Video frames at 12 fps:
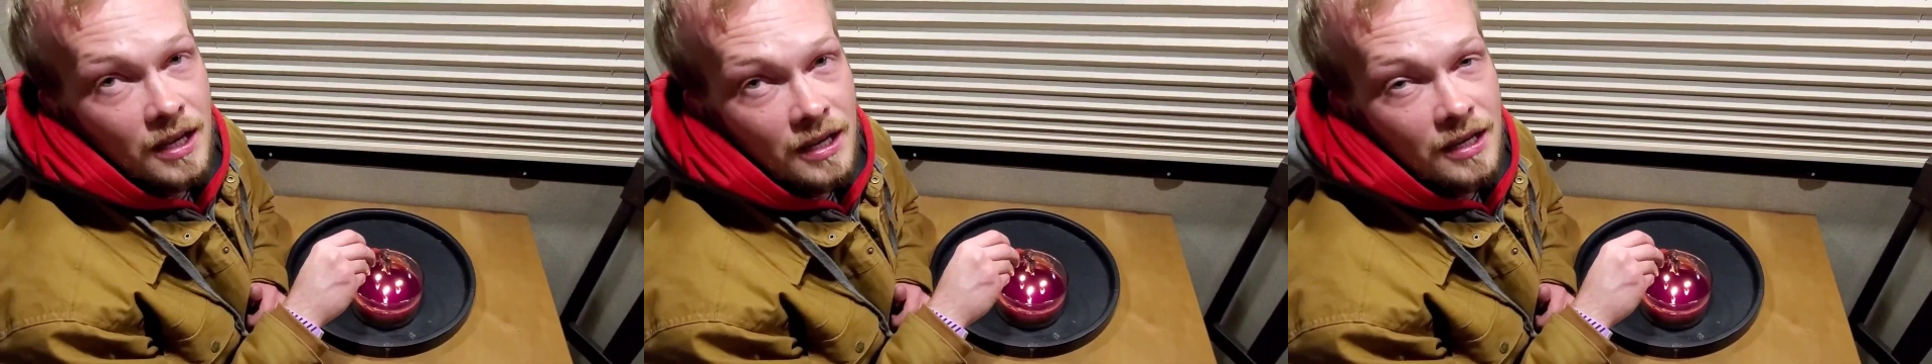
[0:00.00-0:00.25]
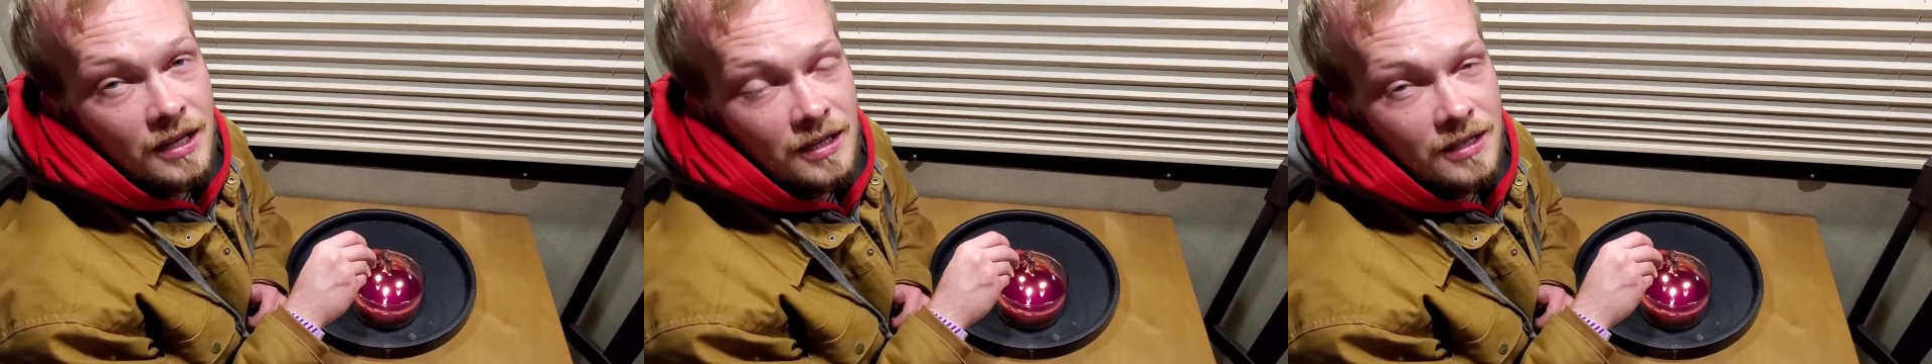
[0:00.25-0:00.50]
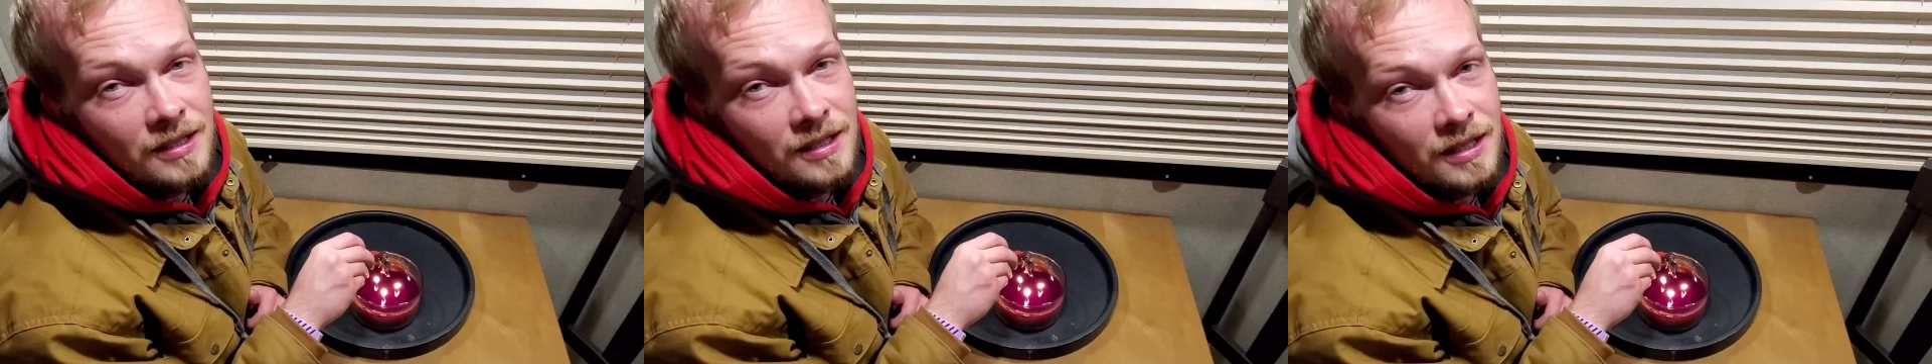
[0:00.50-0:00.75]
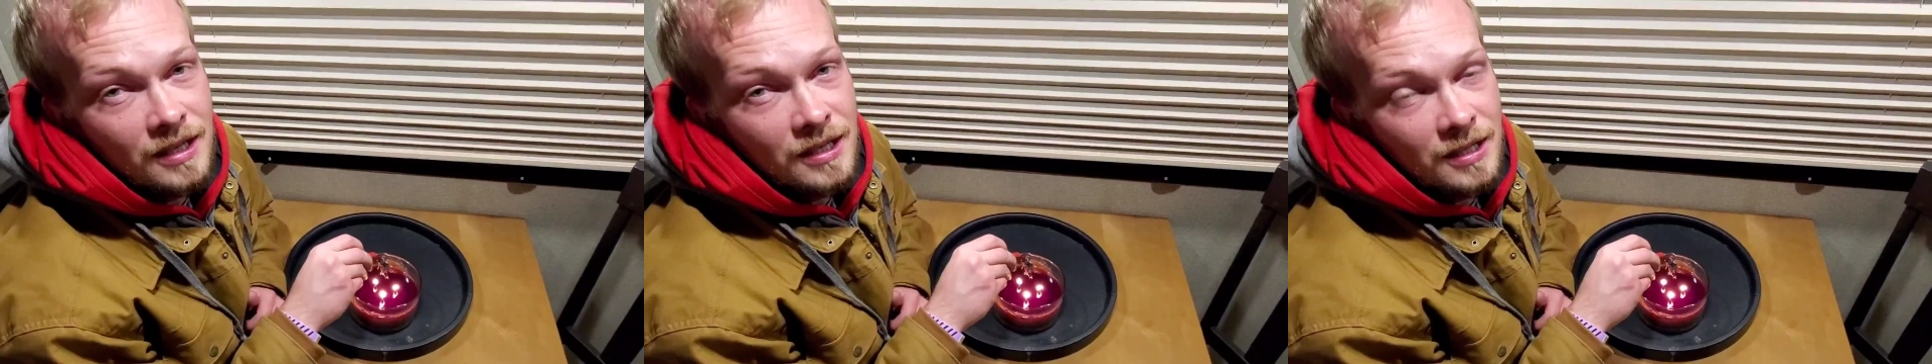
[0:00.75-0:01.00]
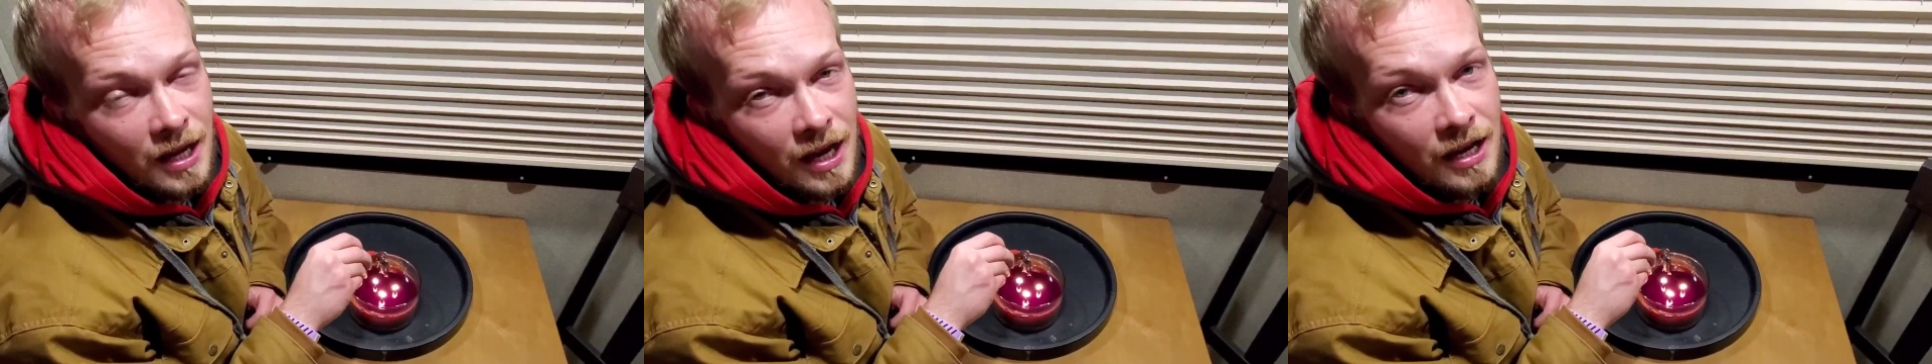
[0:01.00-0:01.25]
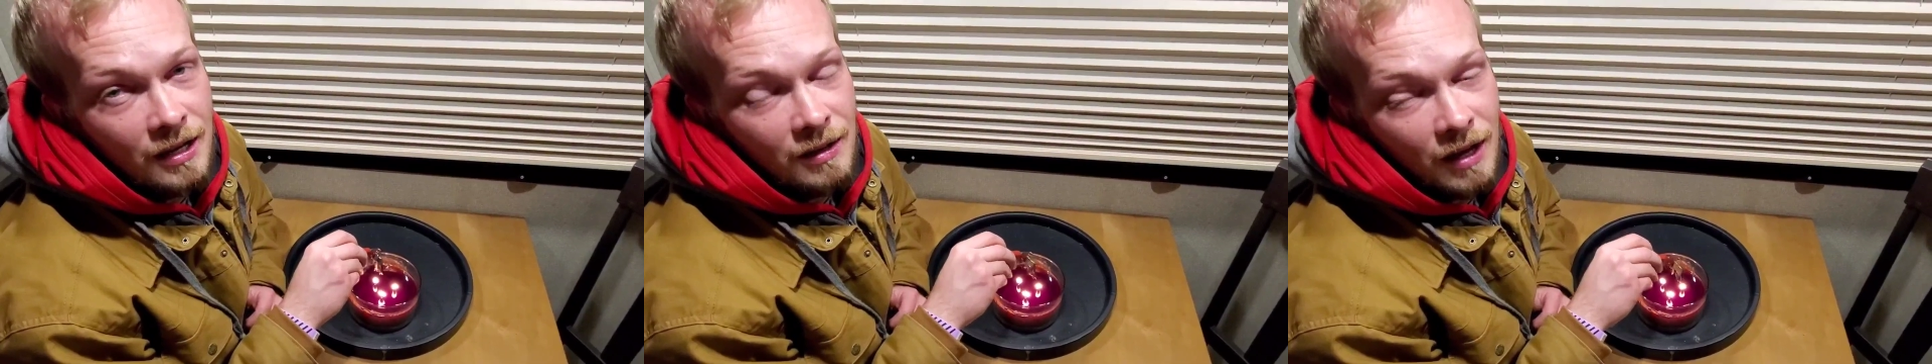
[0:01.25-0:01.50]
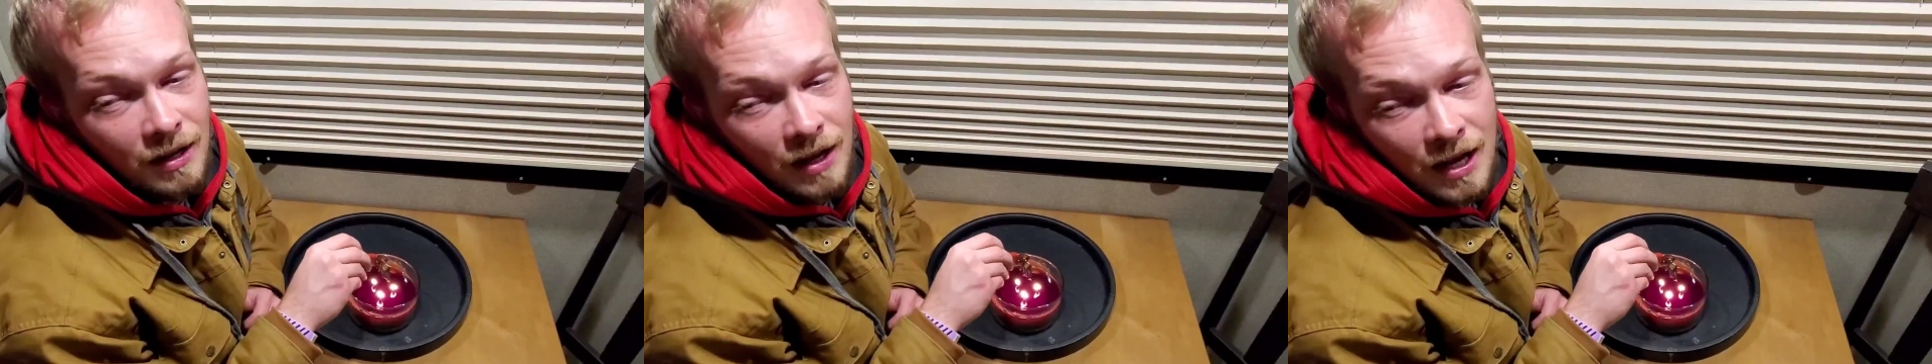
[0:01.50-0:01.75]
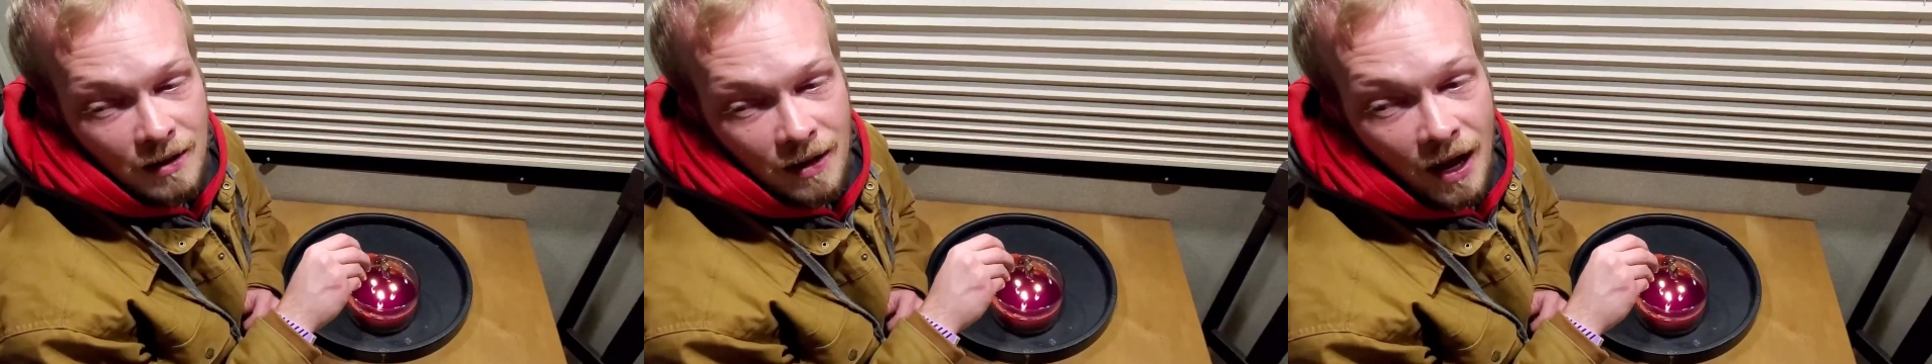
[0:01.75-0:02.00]
yeah, it is. 'Cause
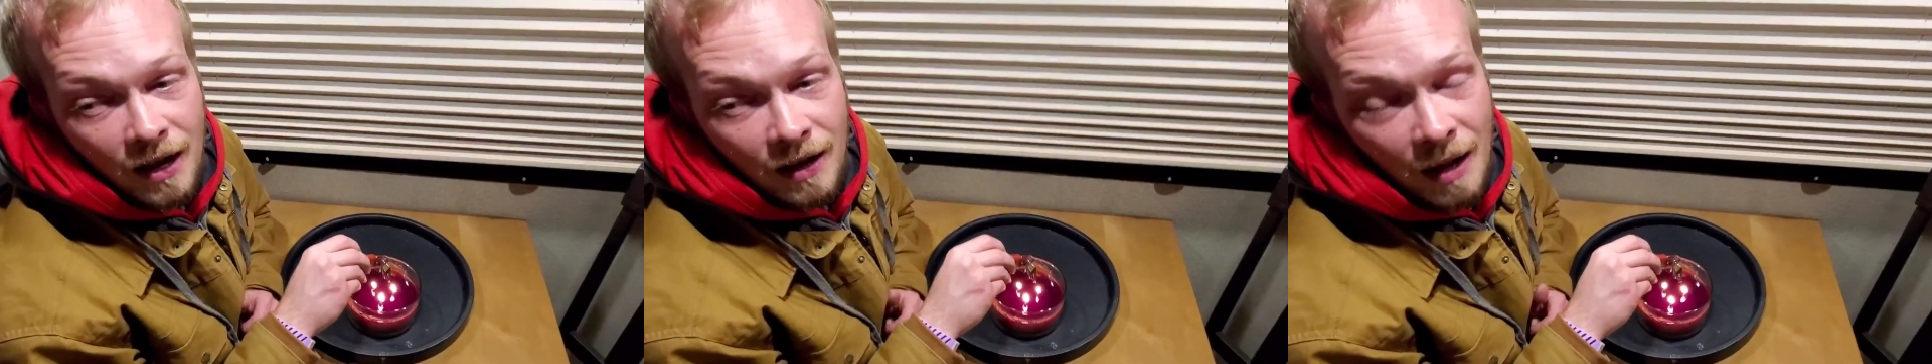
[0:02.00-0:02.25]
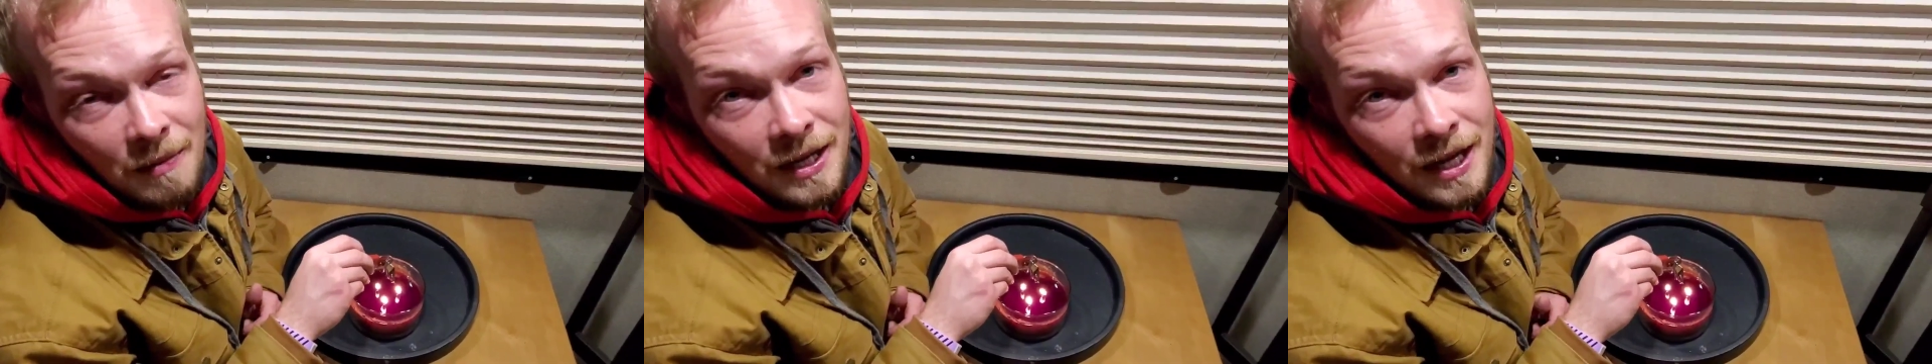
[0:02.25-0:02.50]
I'm